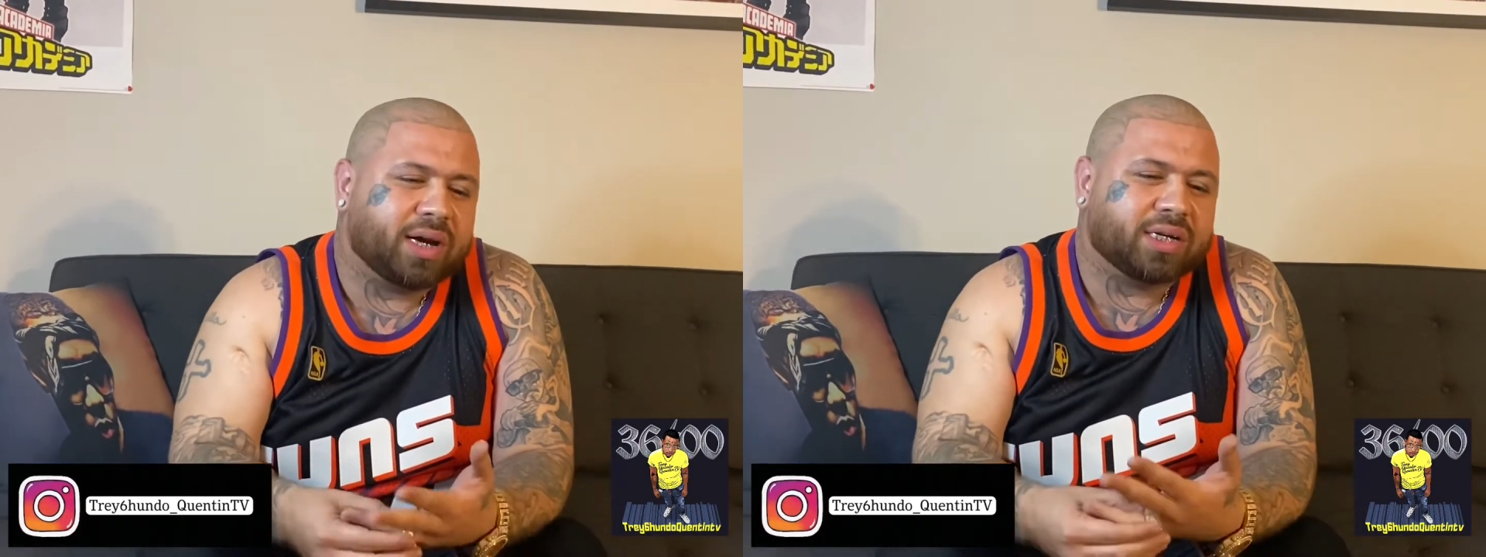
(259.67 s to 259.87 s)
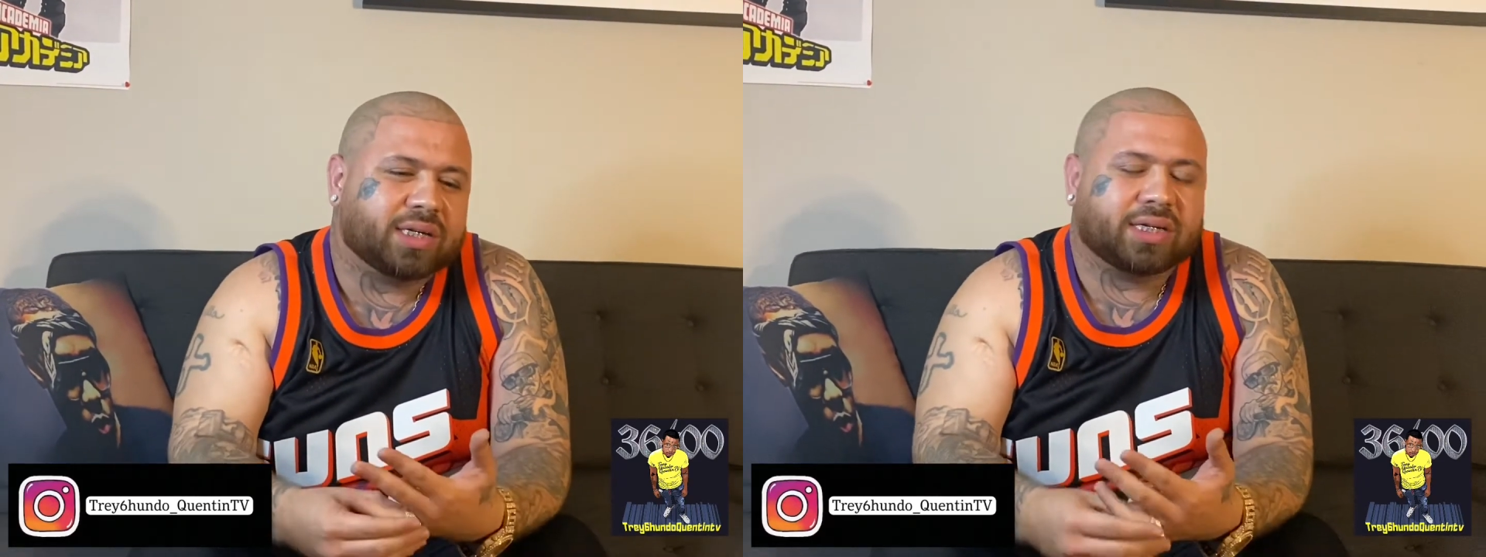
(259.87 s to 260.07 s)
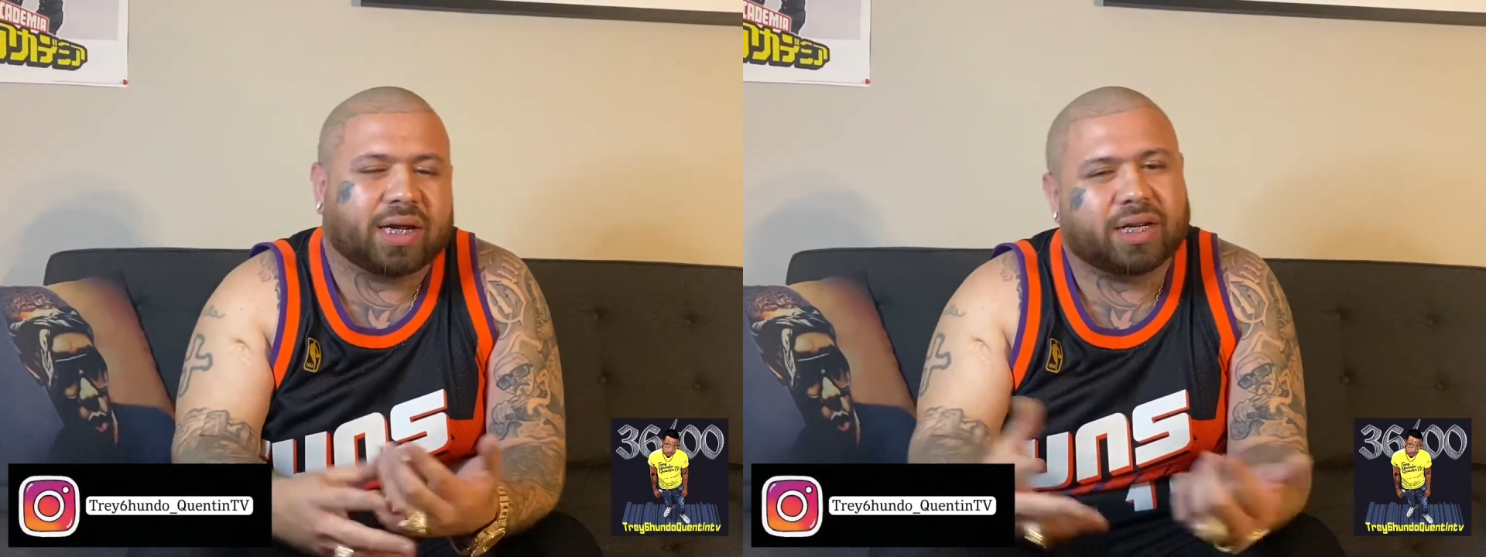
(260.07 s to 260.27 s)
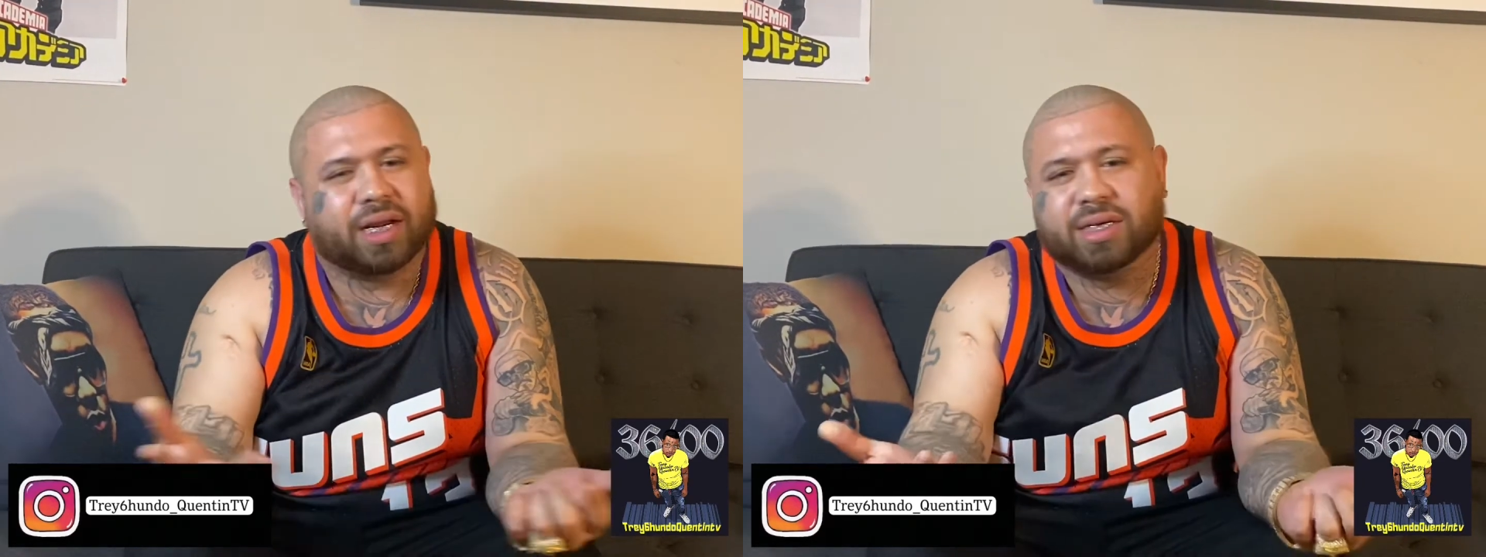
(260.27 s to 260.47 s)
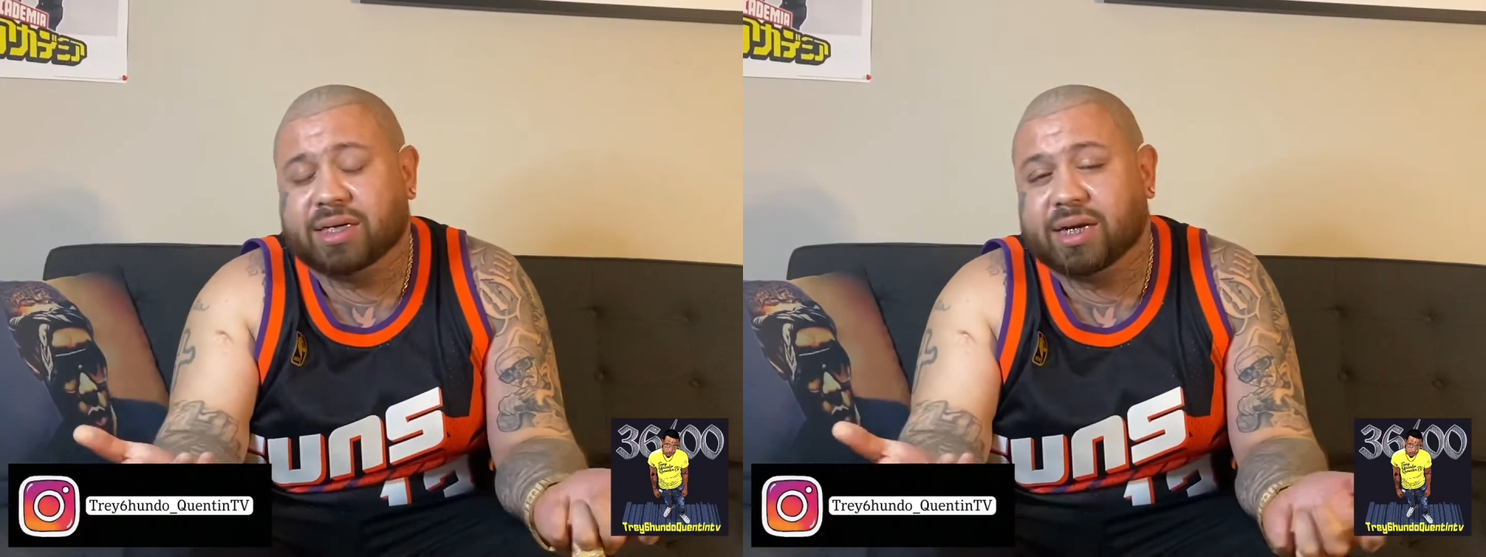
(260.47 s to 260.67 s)
It
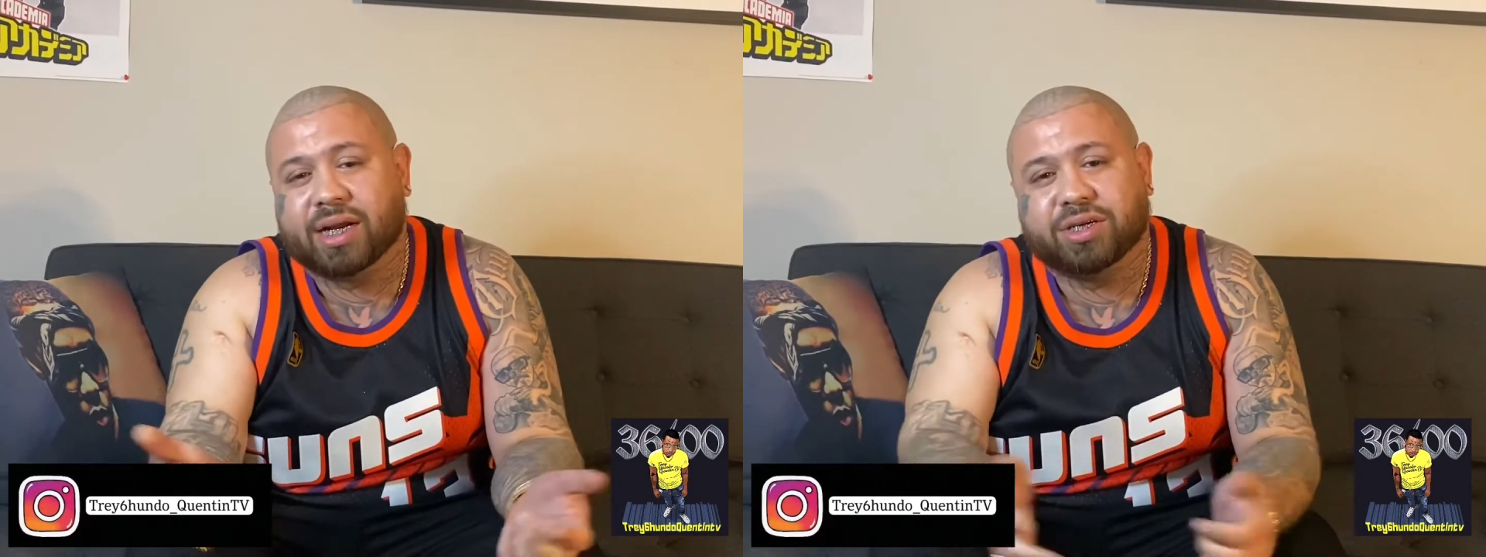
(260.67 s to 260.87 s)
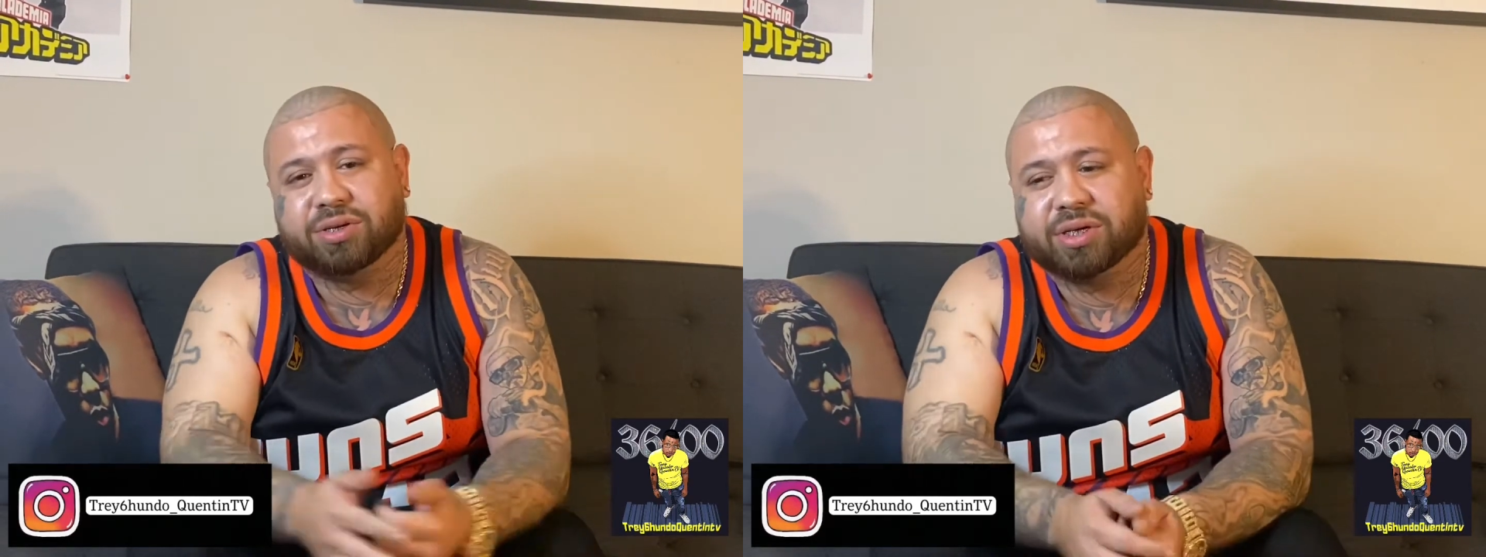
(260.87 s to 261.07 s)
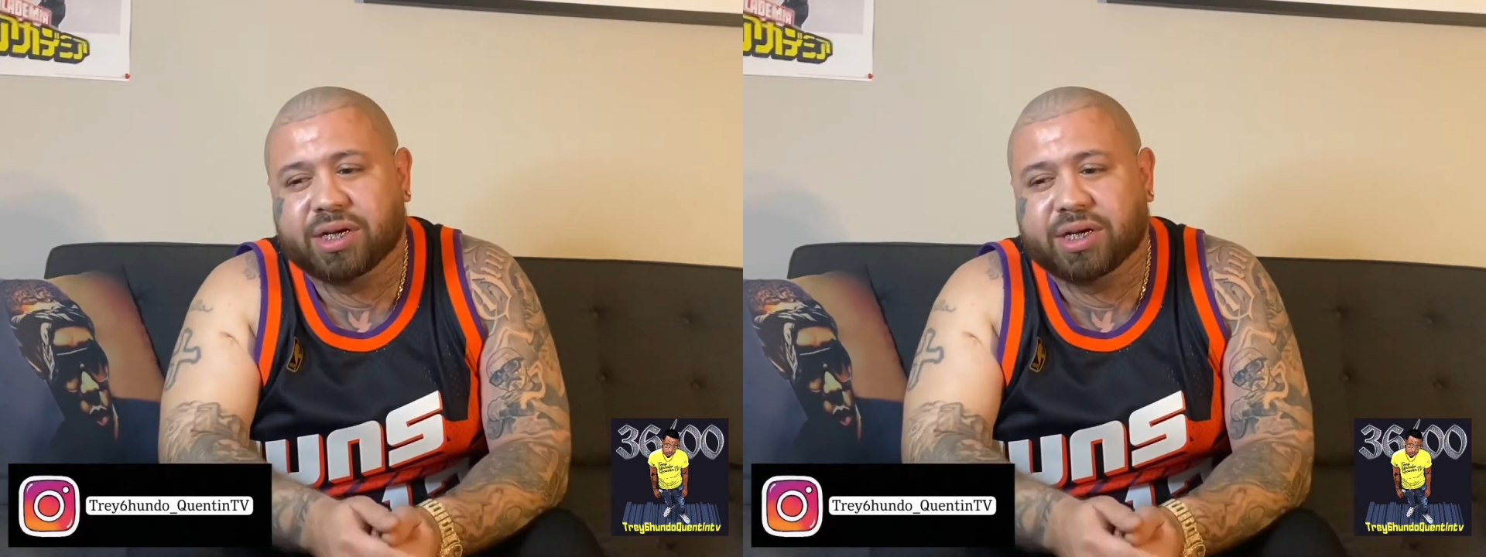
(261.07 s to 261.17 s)
just lets you